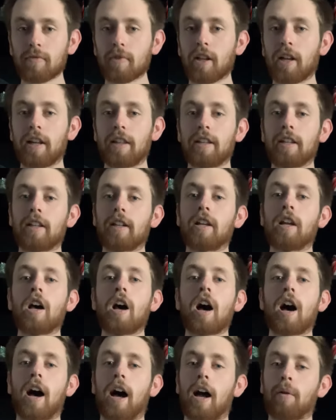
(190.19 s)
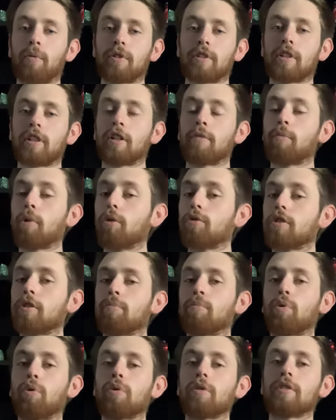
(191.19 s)
And then I would say the most
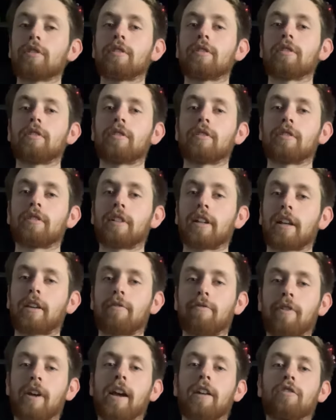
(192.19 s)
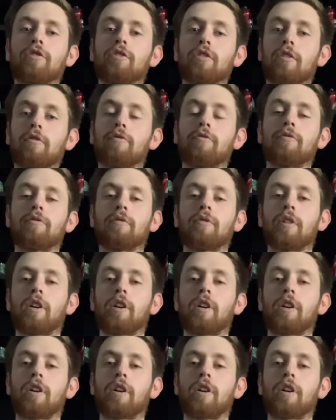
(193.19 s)
important second factor of